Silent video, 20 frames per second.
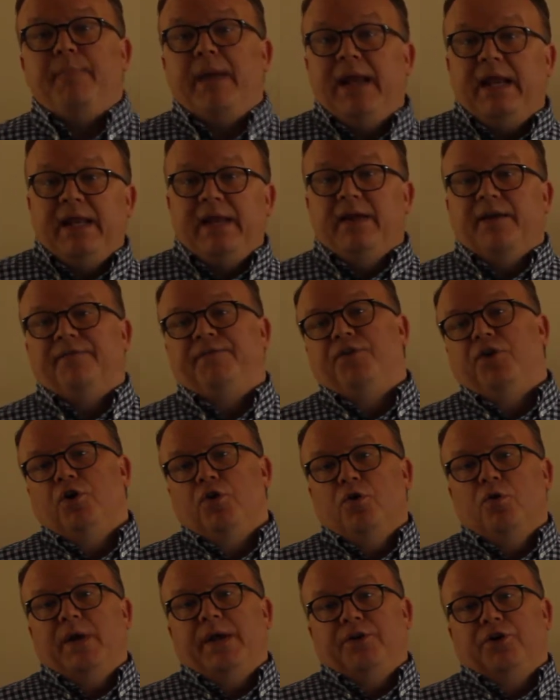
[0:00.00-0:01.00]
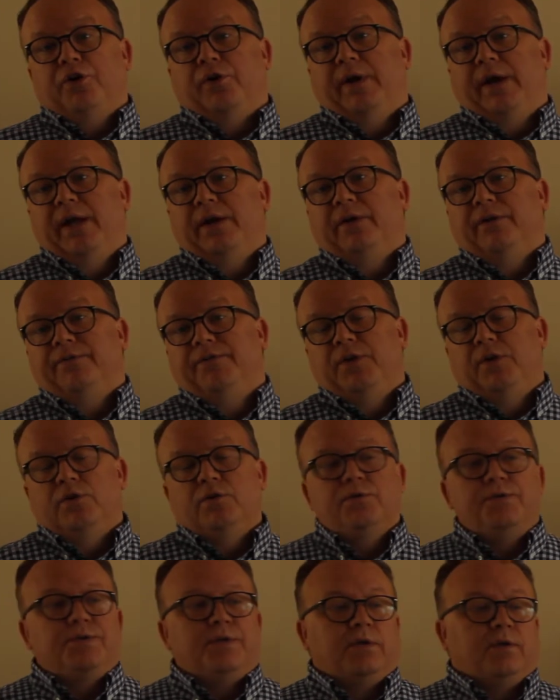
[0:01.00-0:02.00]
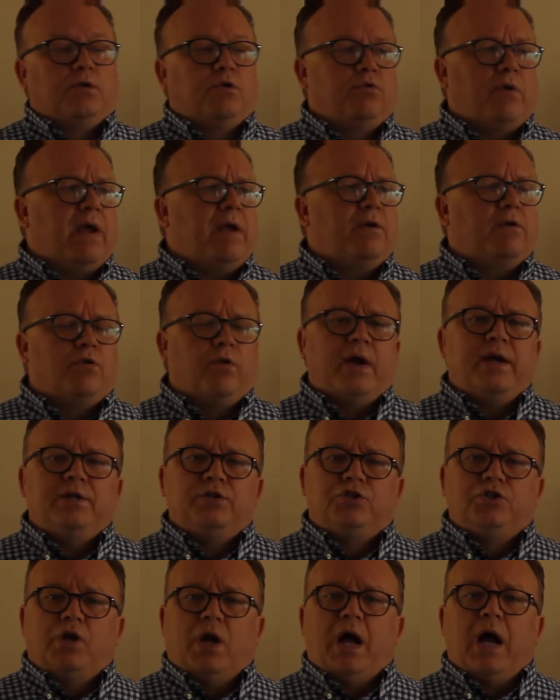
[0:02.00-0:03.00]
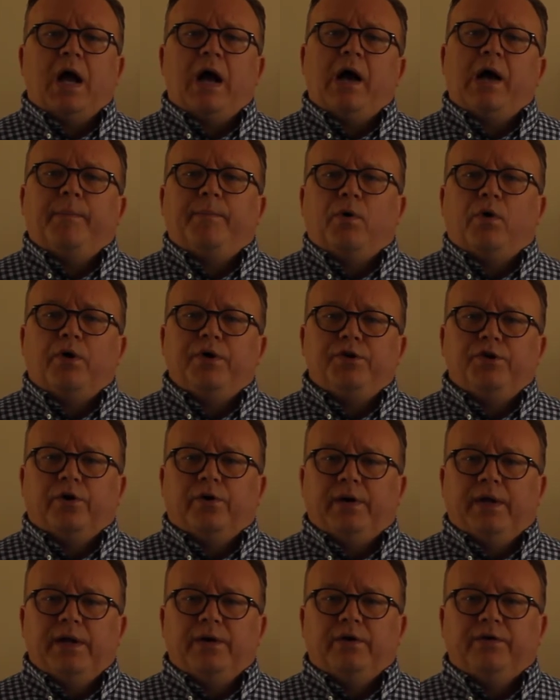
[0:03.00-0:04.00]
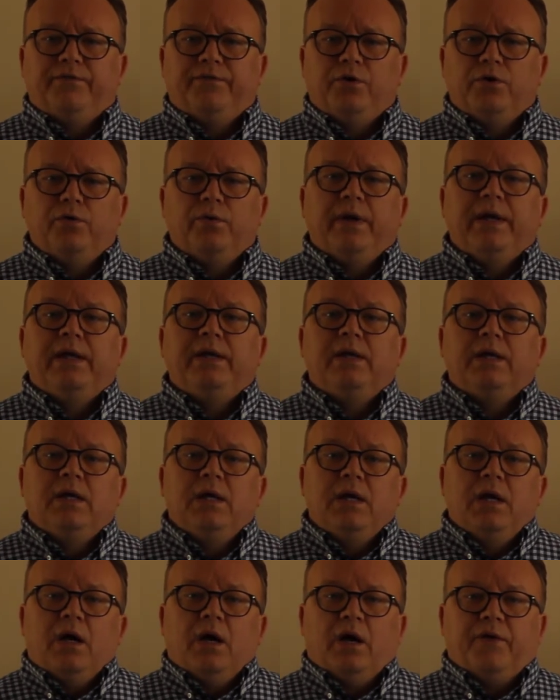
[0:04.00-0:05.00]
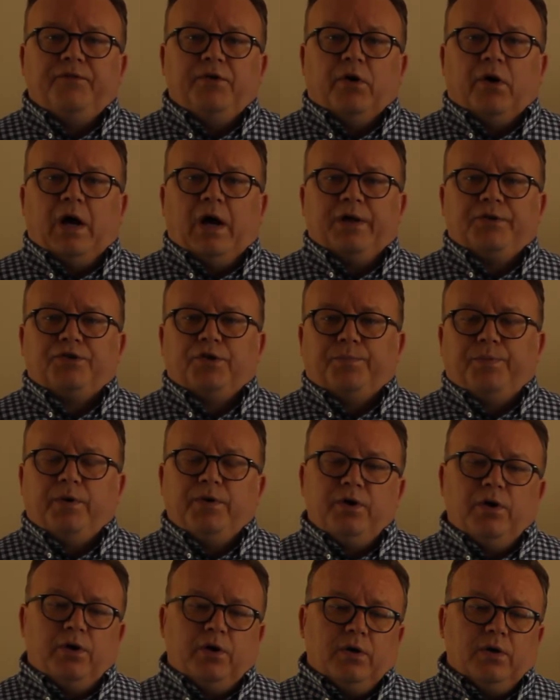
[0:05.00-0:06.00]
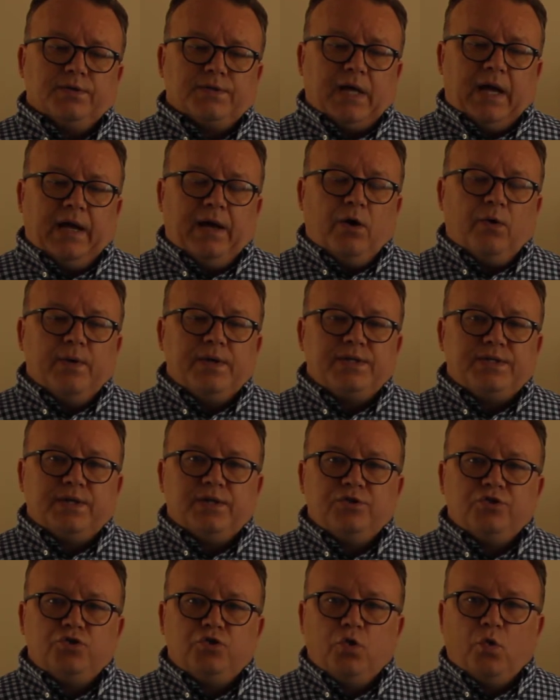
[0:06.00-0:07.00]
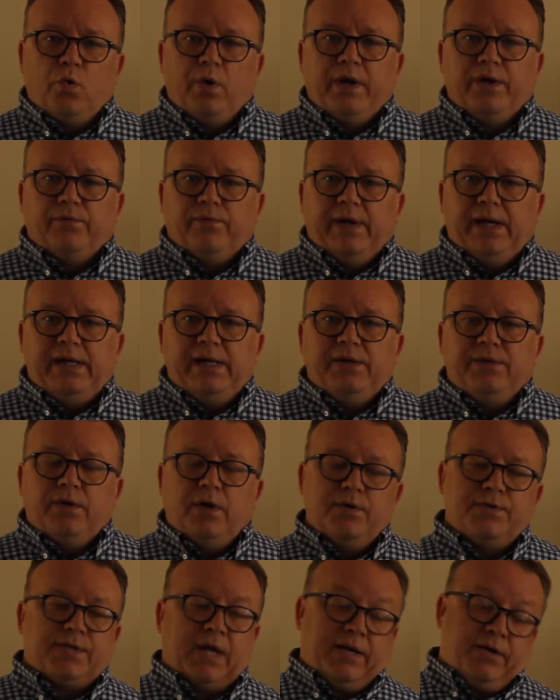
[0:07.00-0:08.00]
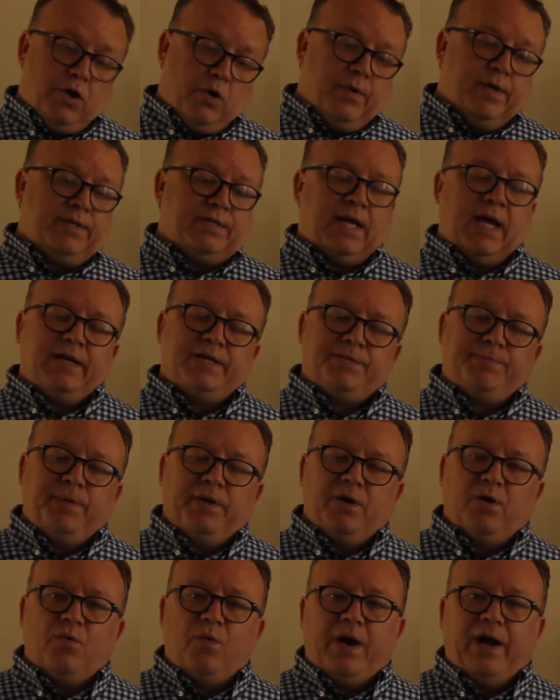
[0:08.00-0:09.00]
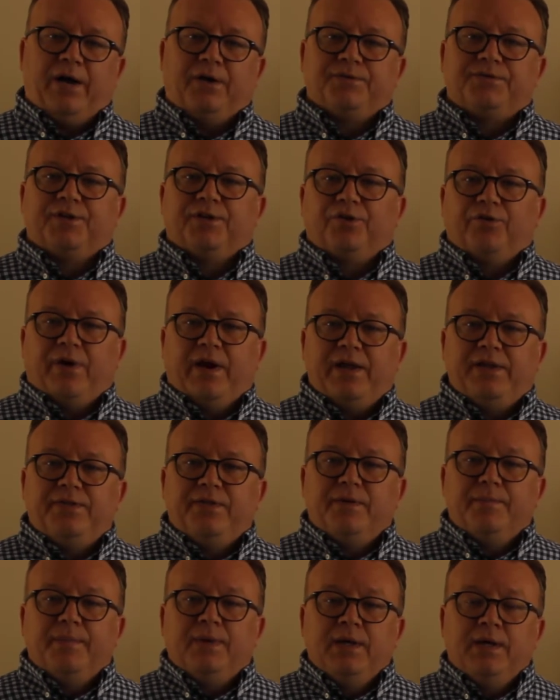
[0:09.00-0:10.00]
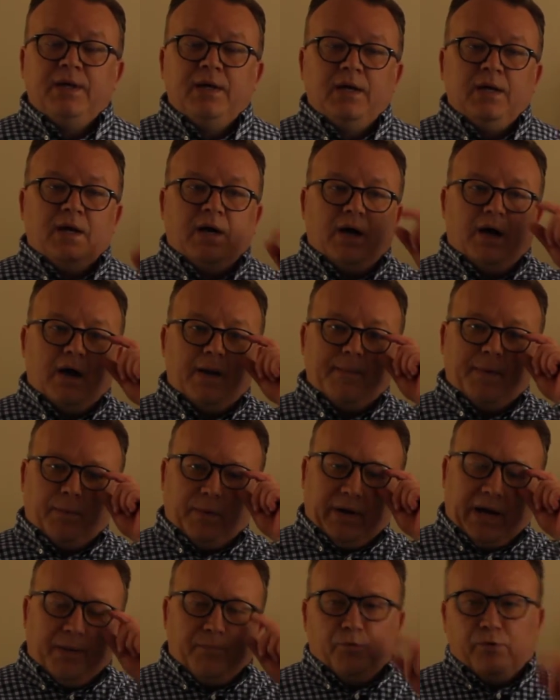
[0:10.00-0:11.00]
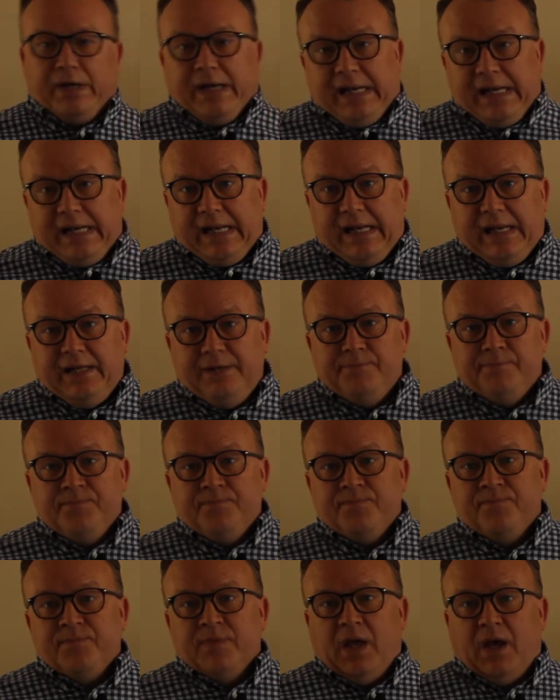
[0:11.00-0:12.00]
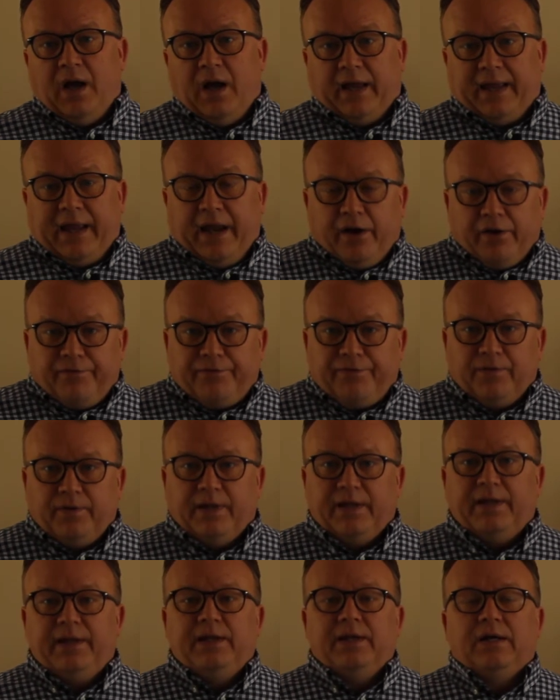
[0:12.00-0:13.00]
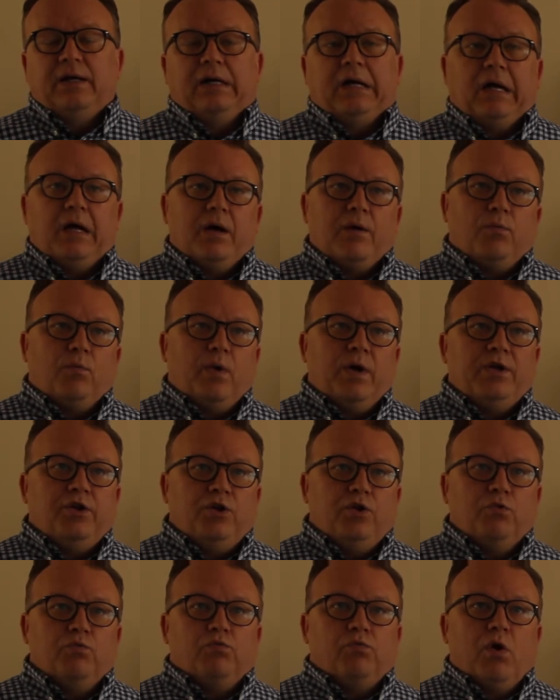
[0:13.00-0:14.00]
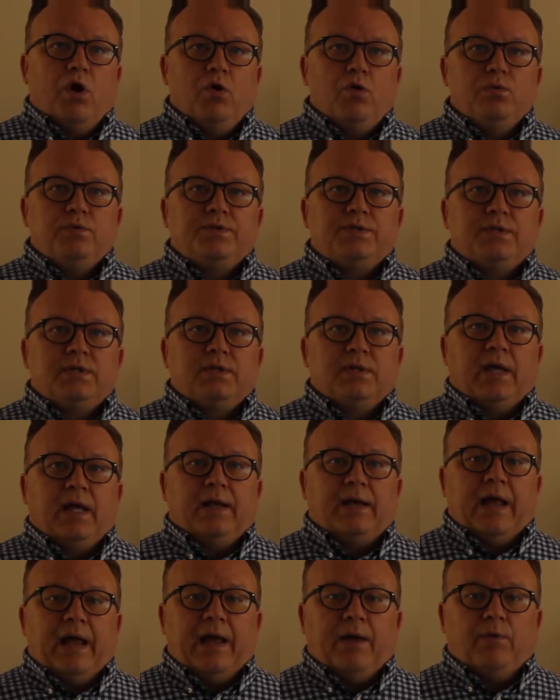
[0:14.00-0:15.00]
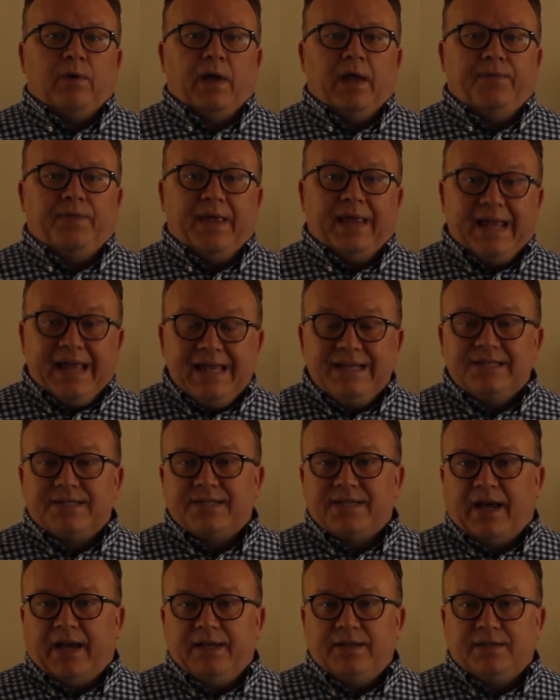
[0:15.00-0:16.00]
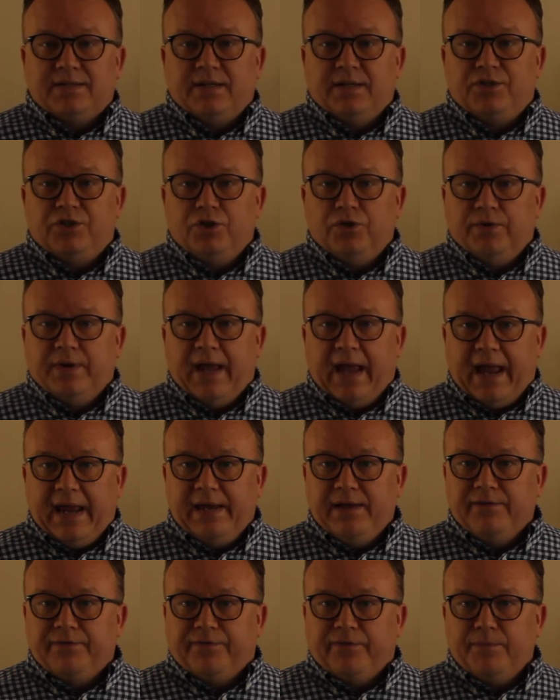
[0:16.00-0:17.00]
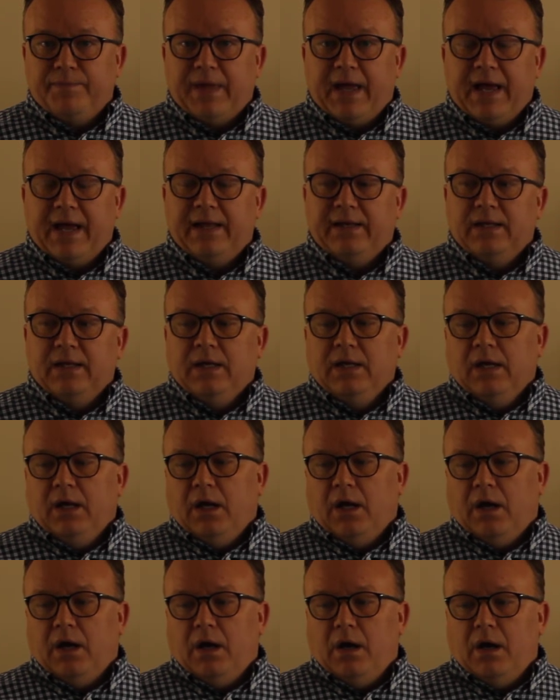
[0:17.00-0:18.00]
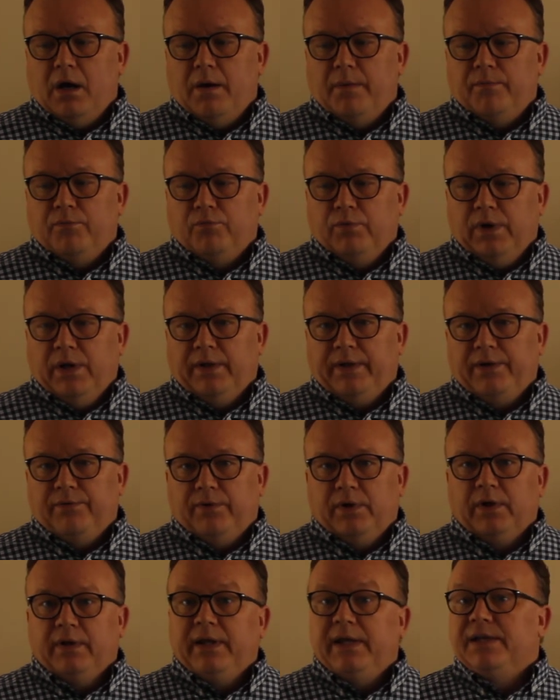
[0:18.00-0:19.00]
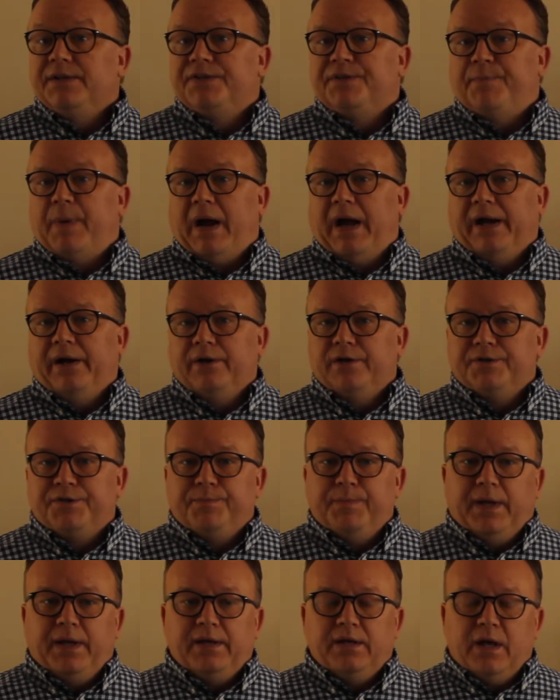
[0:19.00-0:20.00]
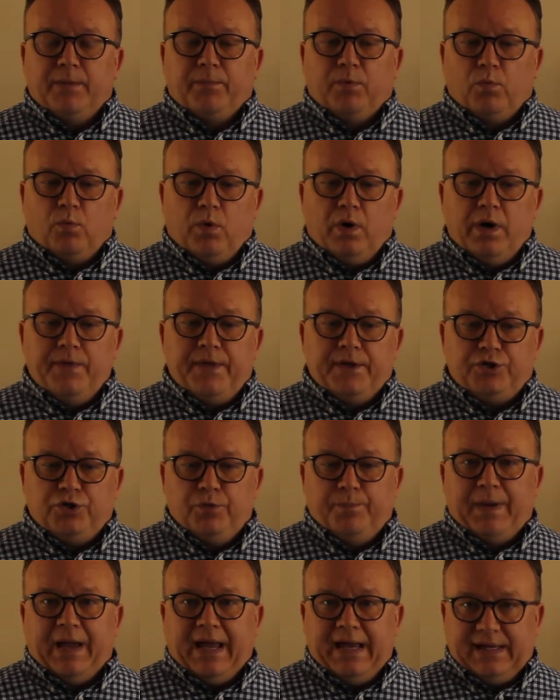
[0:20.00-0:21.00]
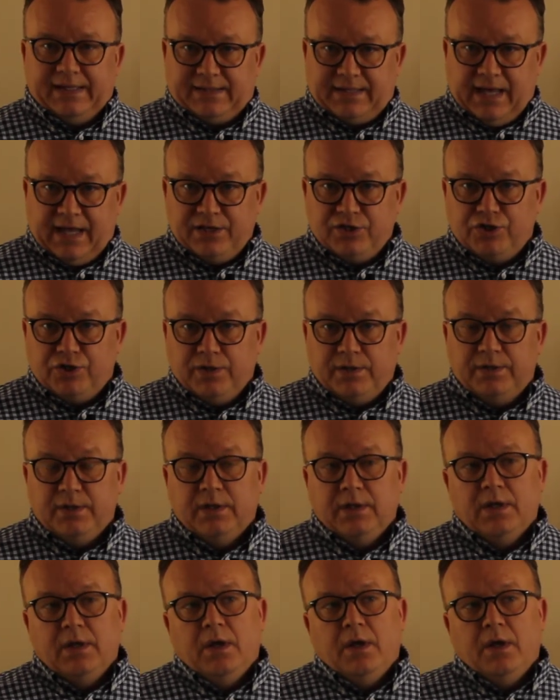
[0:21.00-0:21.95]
Many of you in your interviews, and great job on your interviewing of your entrepreneurs. I always enjoy reading those. I know it takes me a while to grade them, but when I'm reading carefully what you wrote and the insights that you gained from that, really inspires me. Number one, that you pay attention.